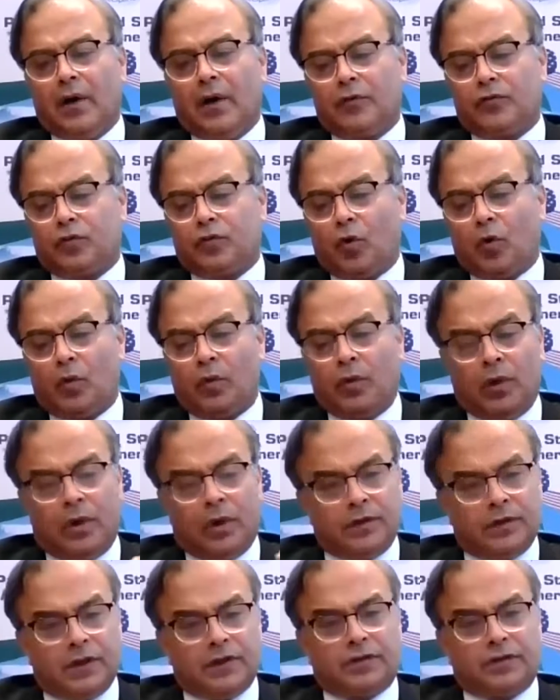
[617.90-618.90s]
So
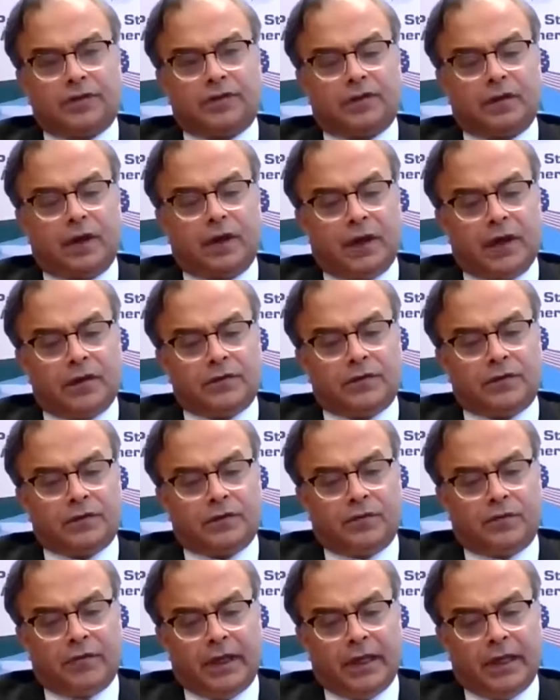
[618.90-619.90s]
this is
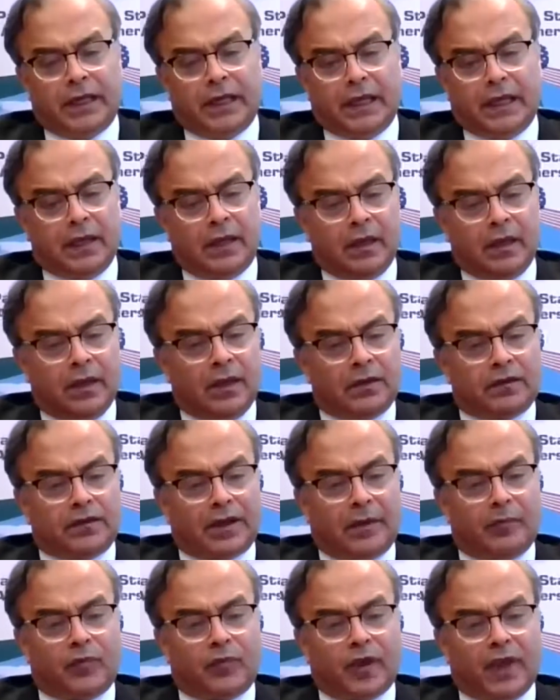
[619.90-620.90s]
really
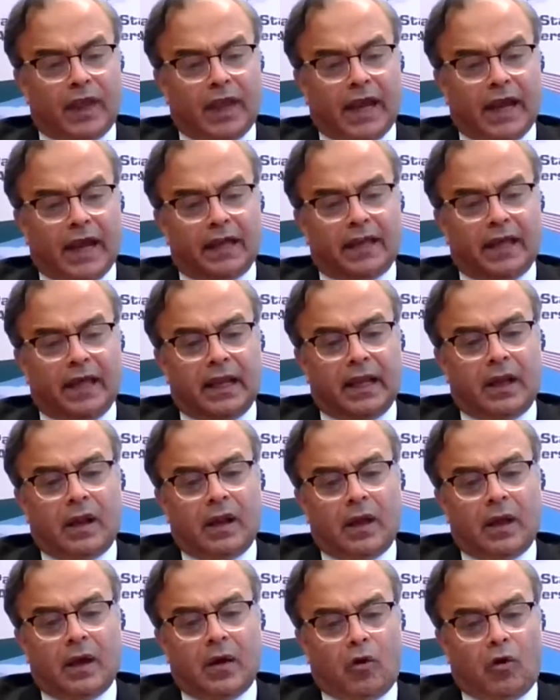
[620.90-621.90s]
something. And then
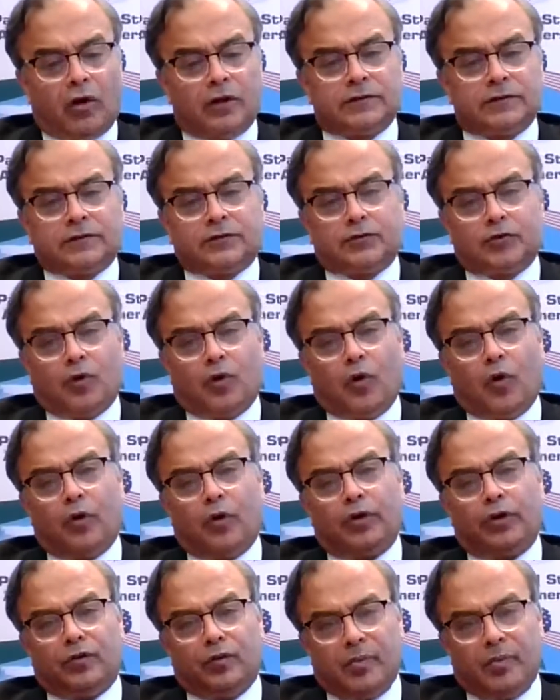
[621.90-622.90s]

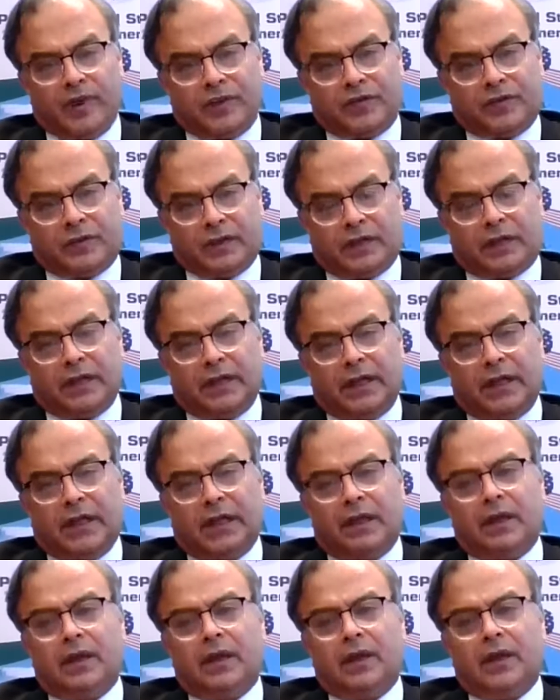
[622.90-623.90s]
also
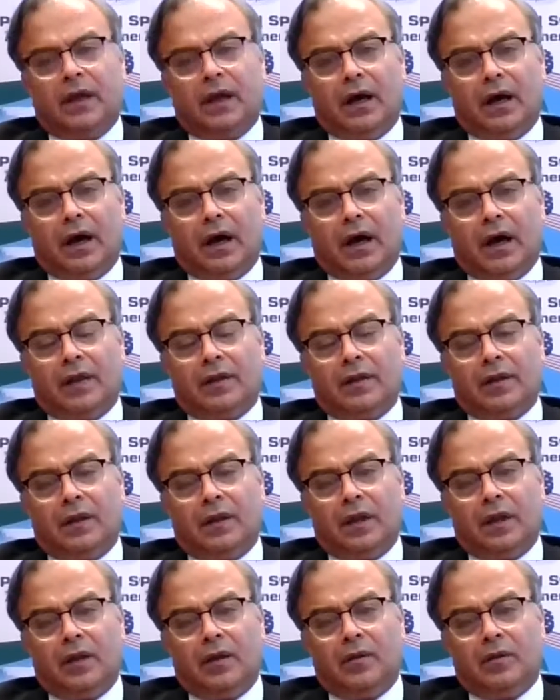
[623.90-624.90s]
domestically,
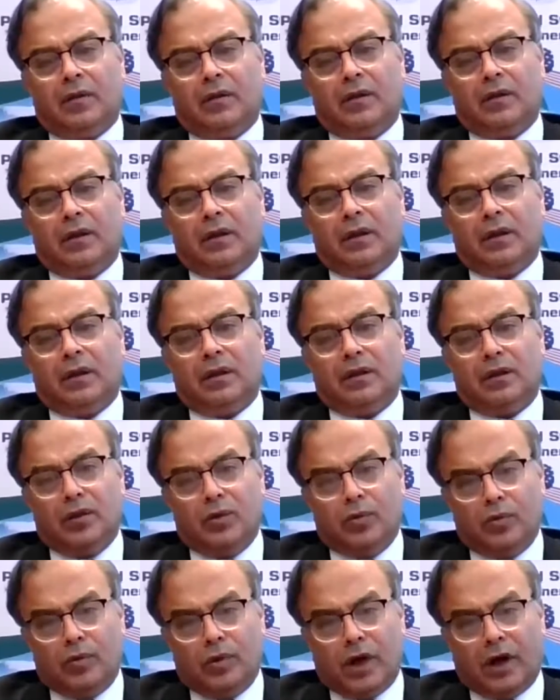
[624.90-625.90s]
the
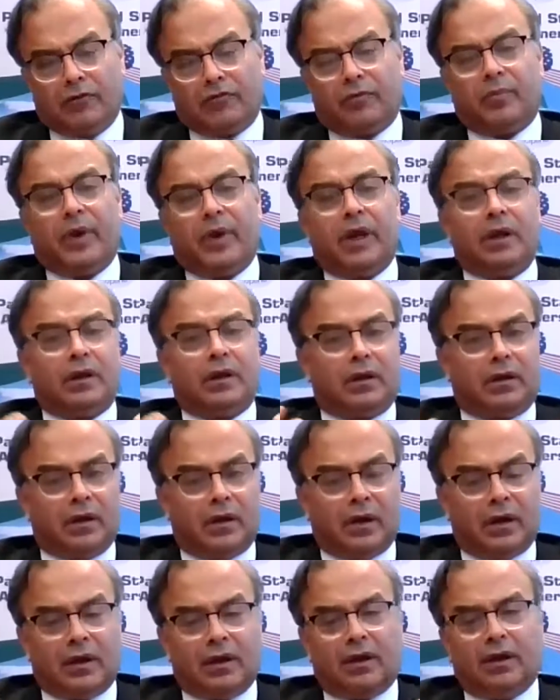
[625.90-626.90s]
new government
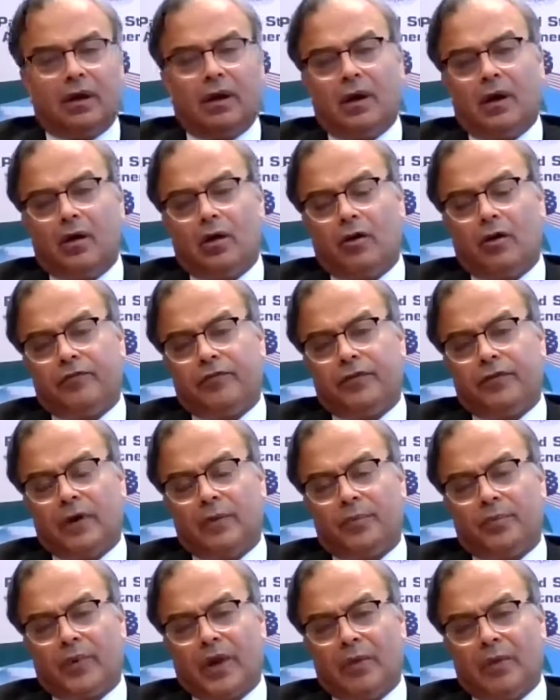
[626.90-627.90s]
of
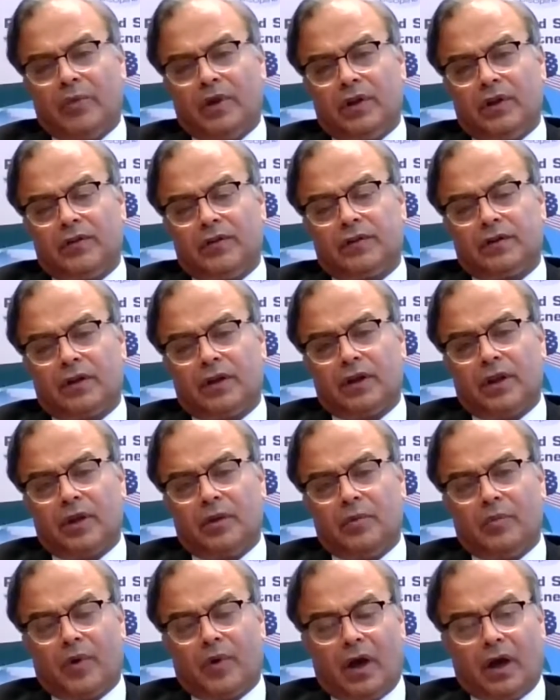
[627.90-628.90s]
Prime Minister
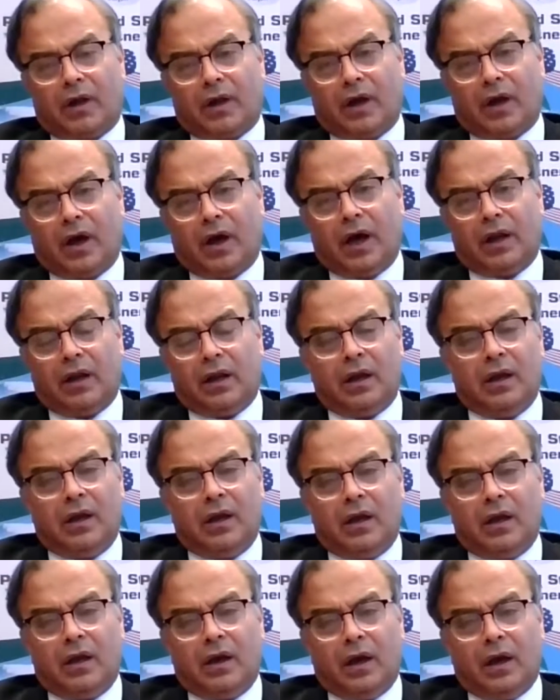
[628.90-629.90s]
Imran Khan,
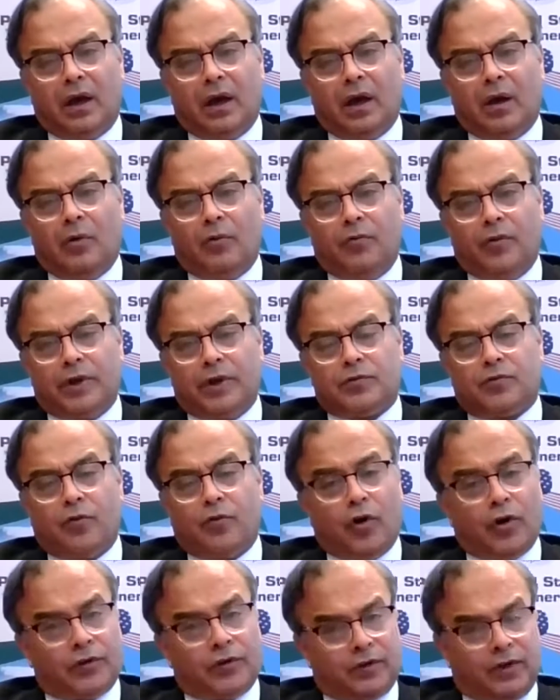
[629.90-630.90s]
which
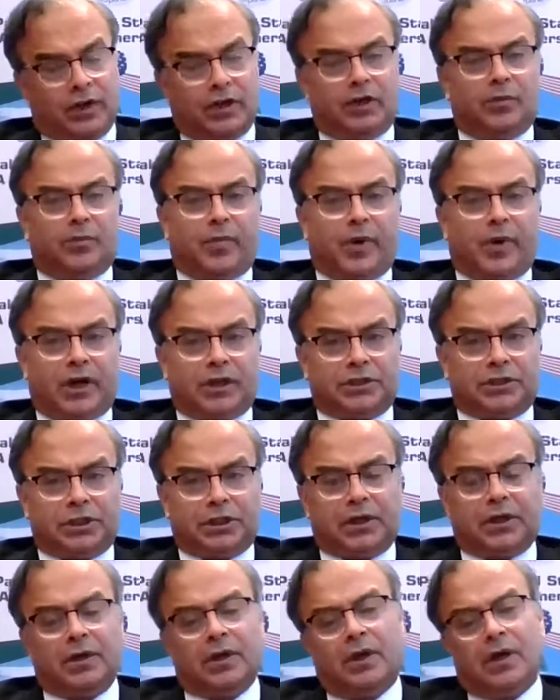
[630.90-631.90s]
was a
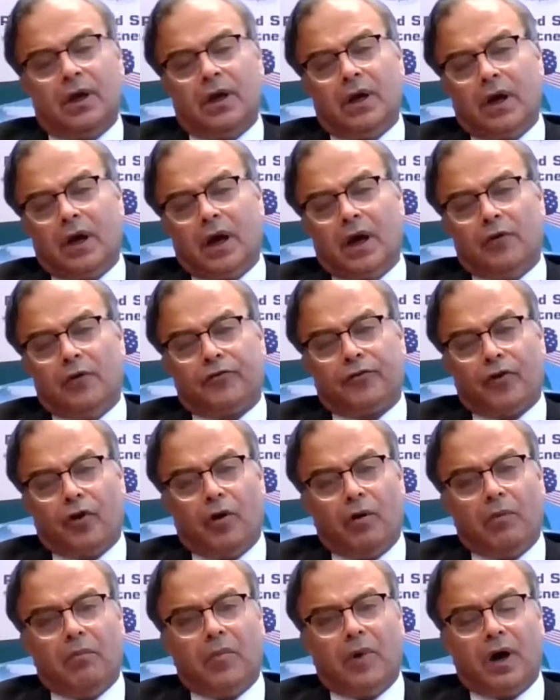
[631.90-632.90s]
departure
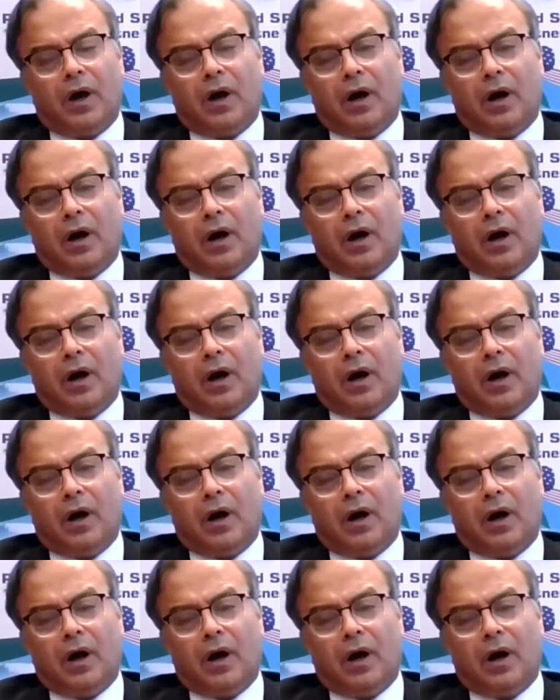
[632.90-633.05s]
from